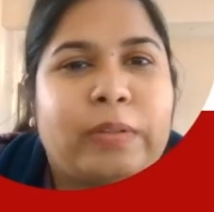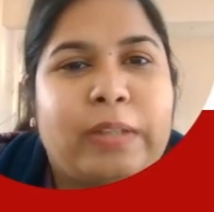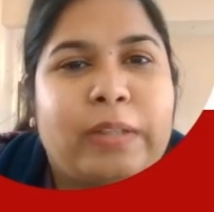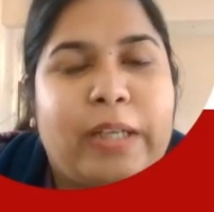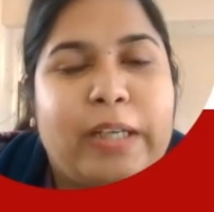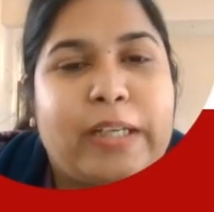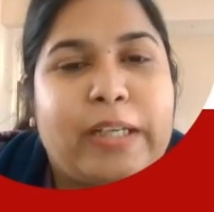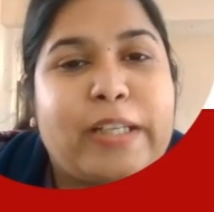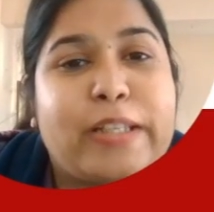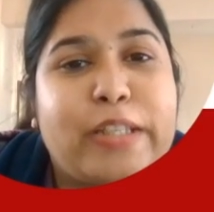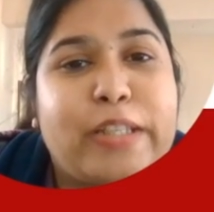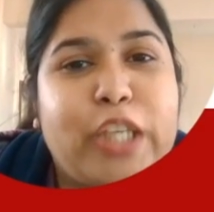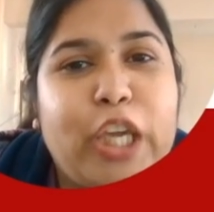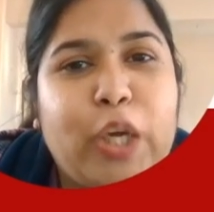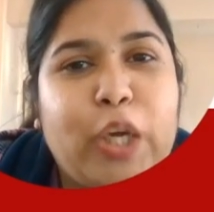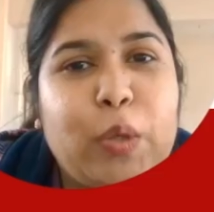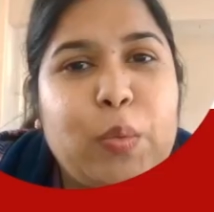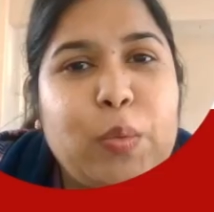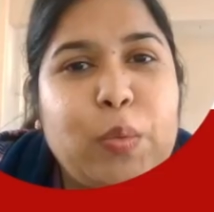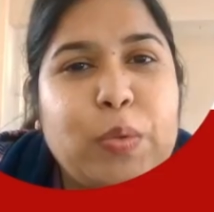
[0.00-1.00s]
It is
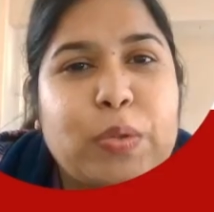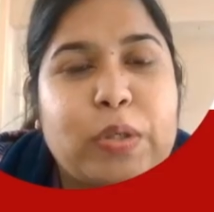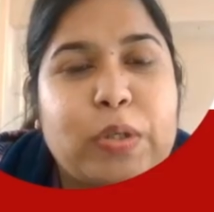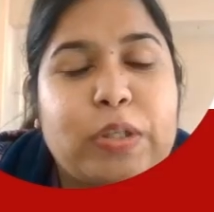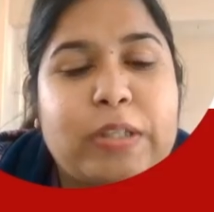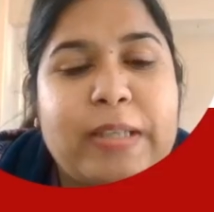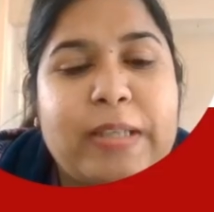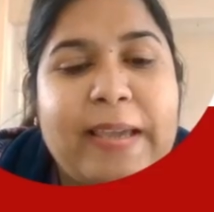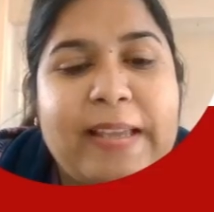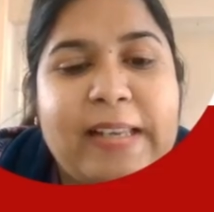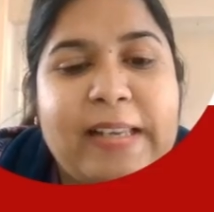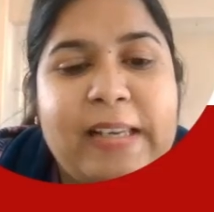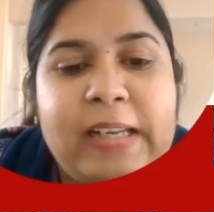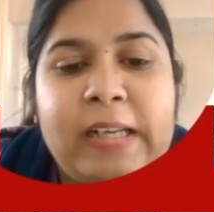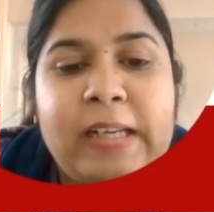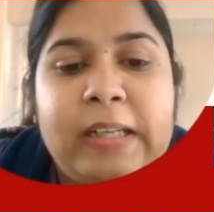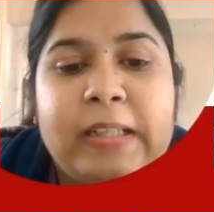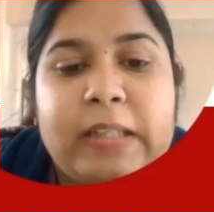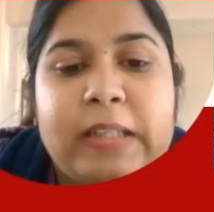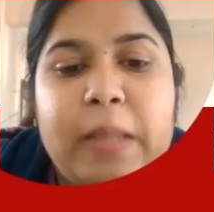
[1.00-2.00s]
used to
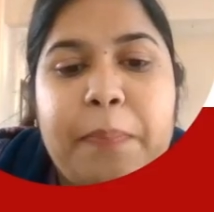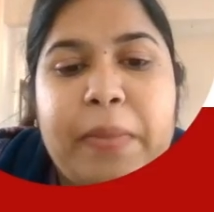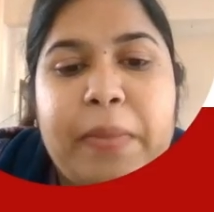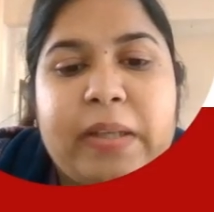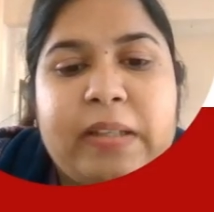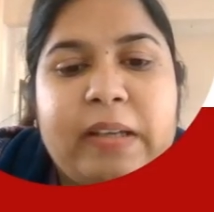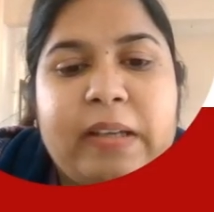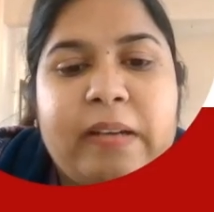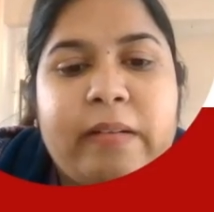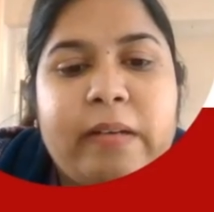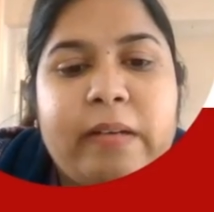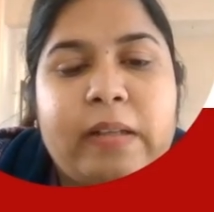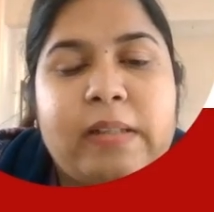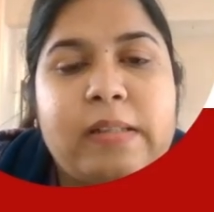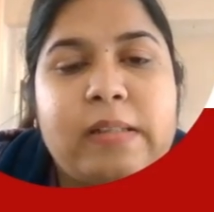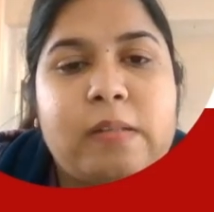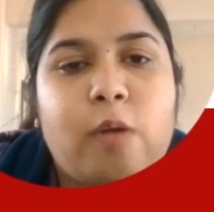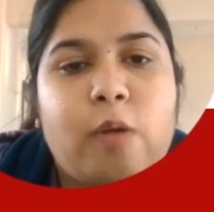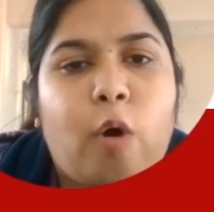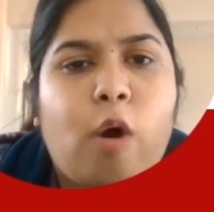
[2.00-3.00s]
tell the
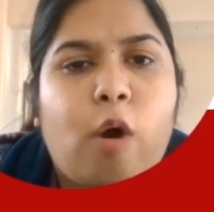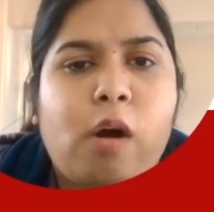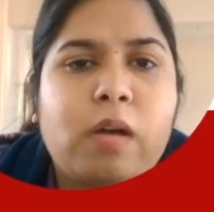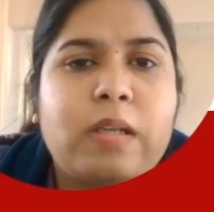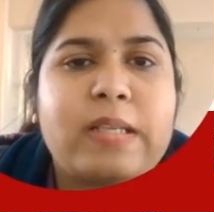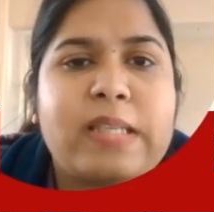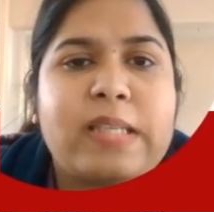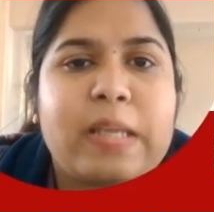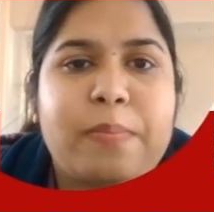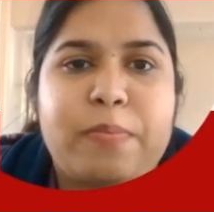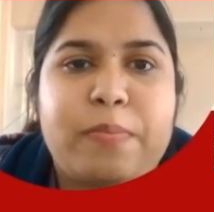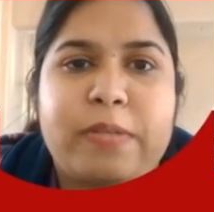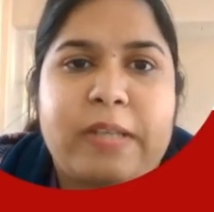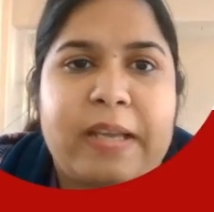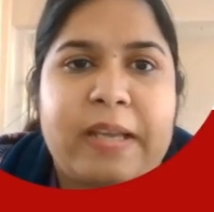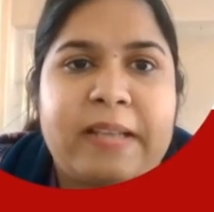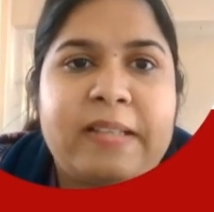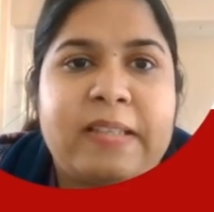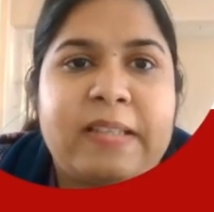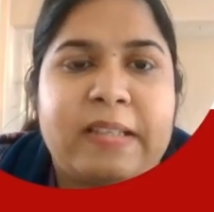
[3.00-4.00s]
materials or the
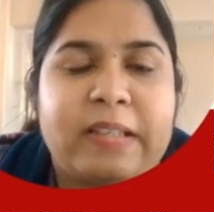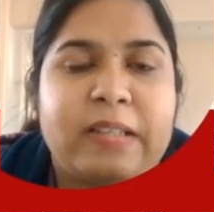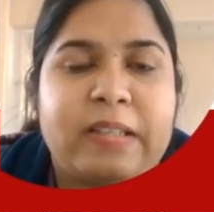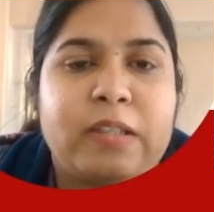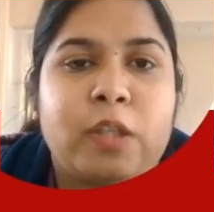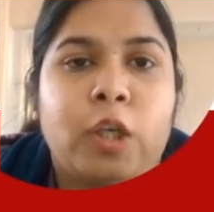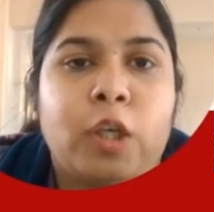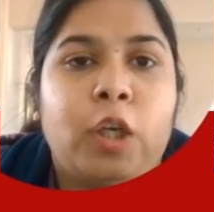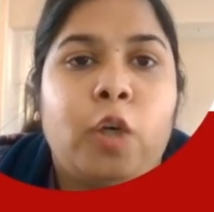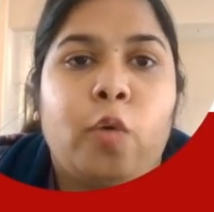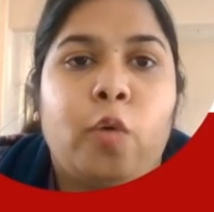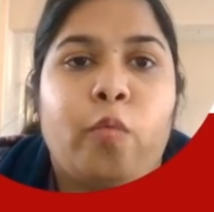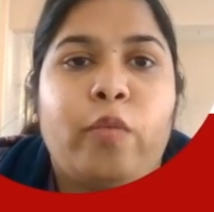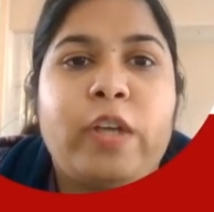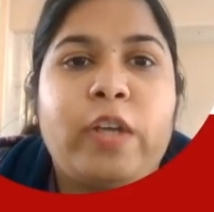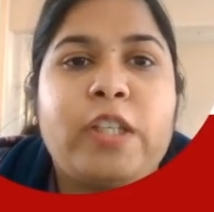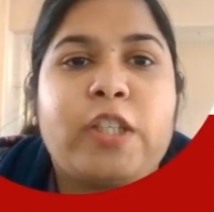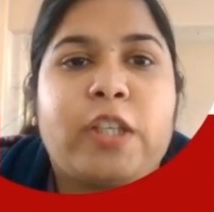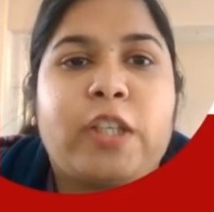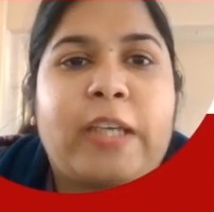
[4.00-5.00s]
substances
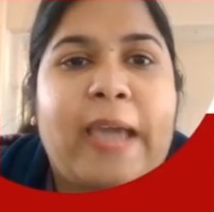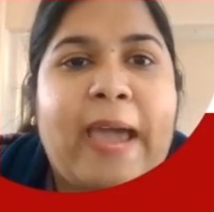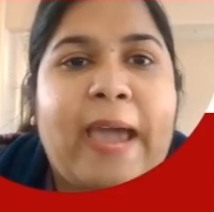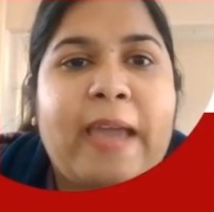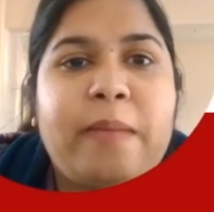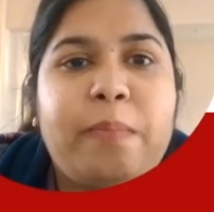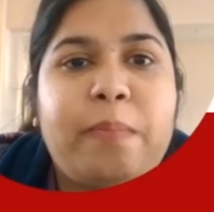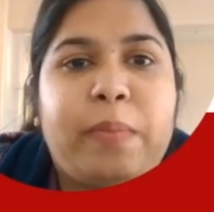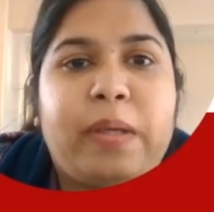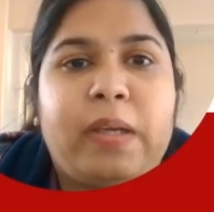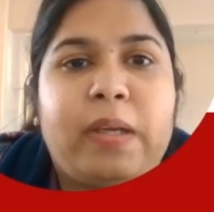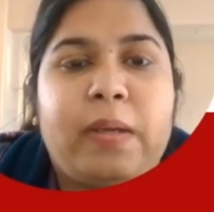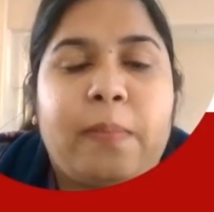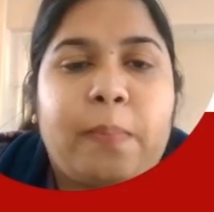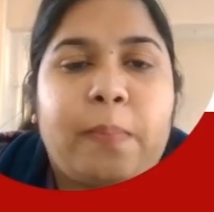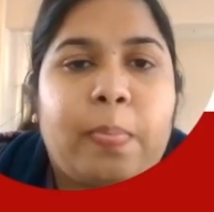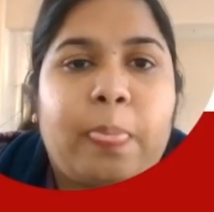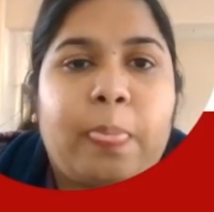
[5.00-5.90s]
which can be